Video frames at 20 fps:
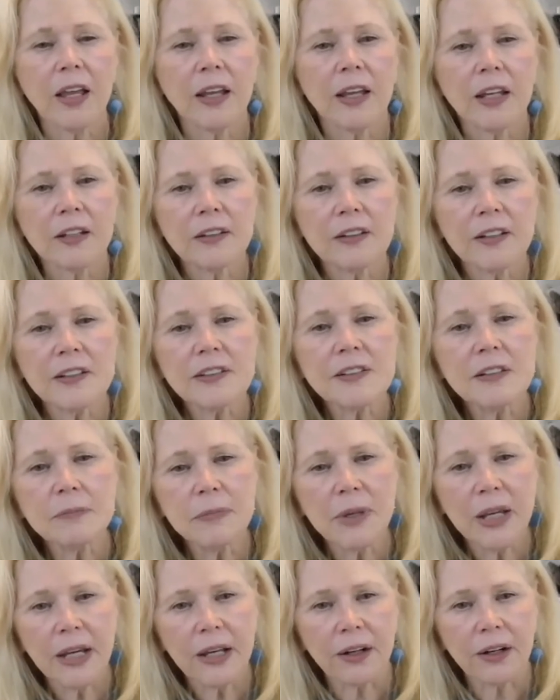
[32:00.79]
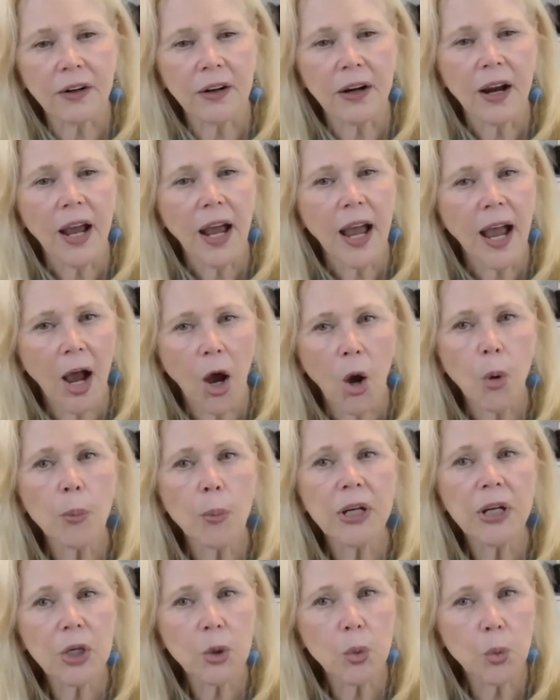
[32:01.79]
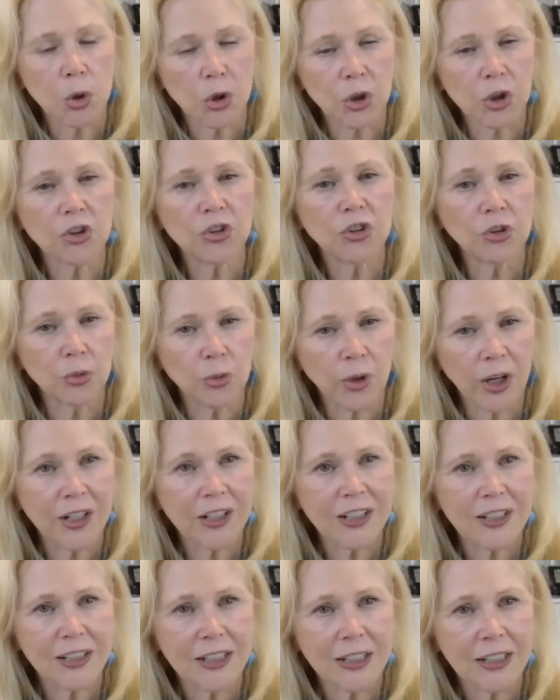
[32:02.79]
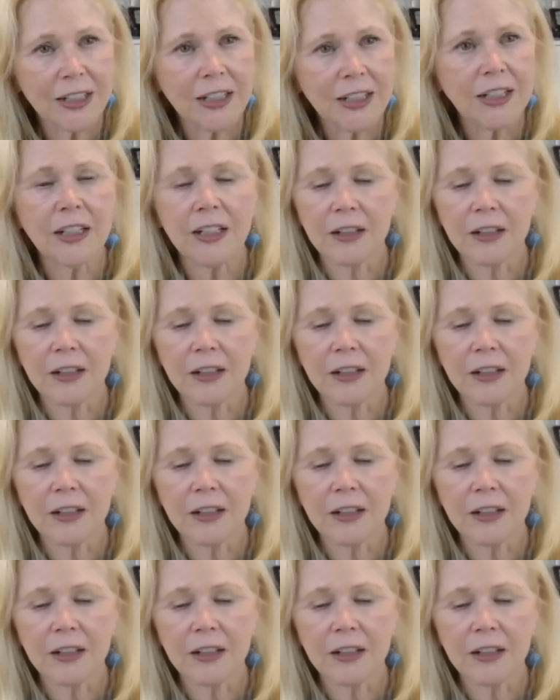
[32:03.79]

It doesn't matter how many words you write a day.